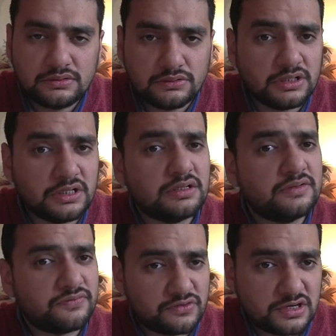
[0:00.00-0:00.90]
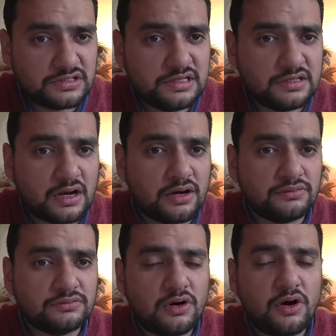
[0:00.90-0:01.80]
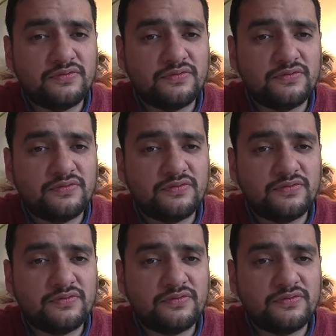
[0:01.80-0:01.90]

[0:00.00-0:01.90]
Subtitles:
You need freshly ground or